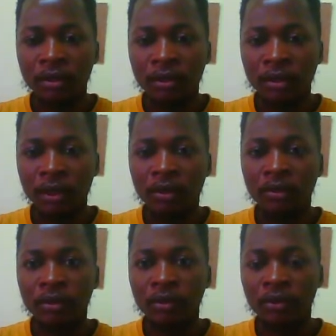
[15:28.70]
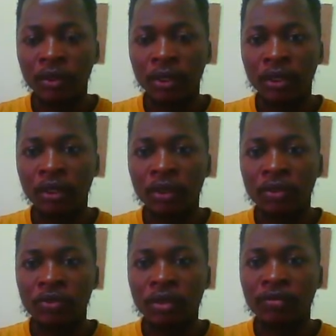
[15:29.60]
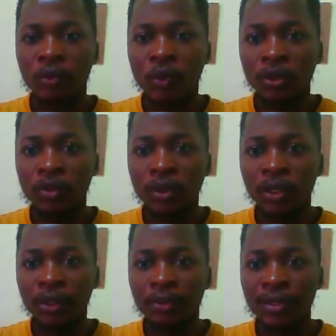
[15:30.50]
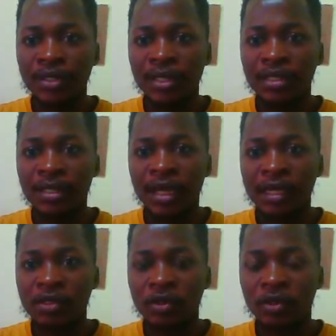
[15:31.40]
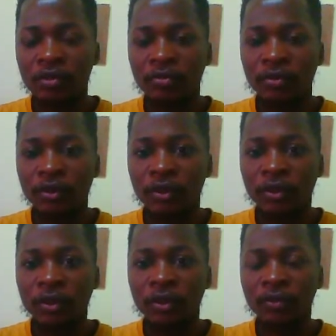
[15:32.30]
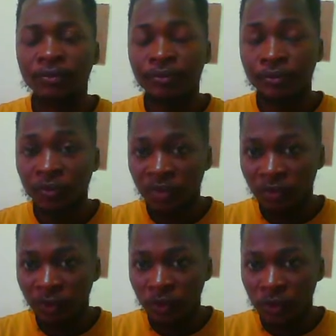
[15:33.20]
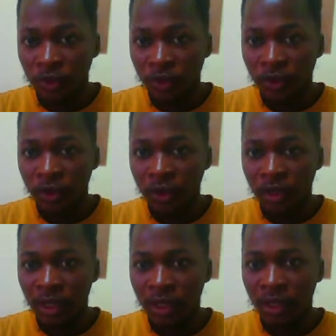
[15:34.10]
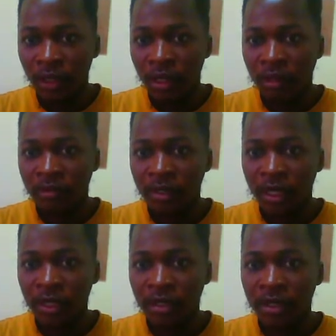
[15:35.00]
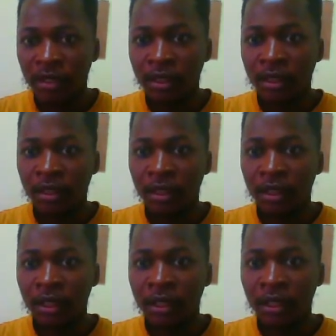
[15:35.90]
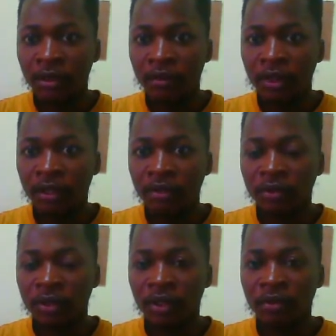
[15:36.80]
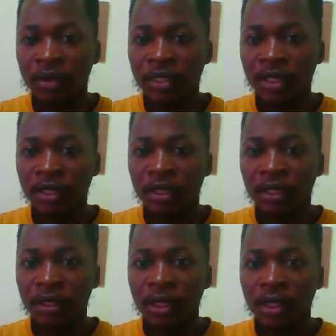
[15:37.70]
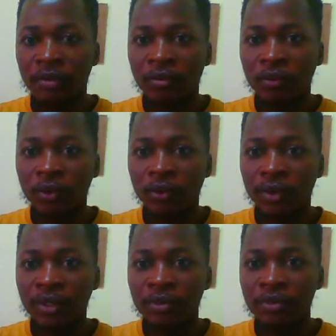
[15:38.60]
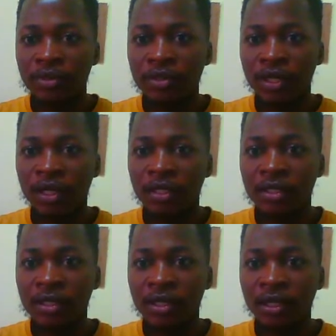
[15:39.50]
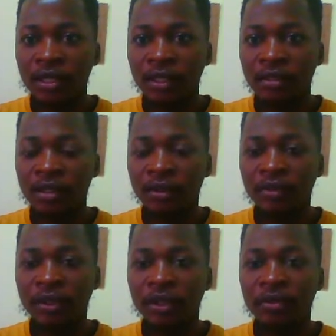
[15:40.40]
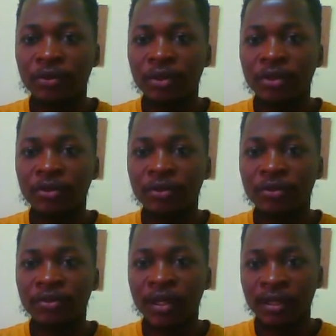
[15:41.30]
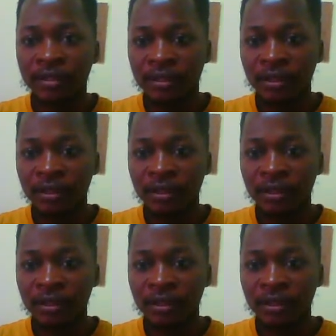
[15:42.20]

Click on OK. So if you want to increase the size of your filter, here you have size. You can click on it to increase it. If you want to reduce the size, you click down here to reduce the size.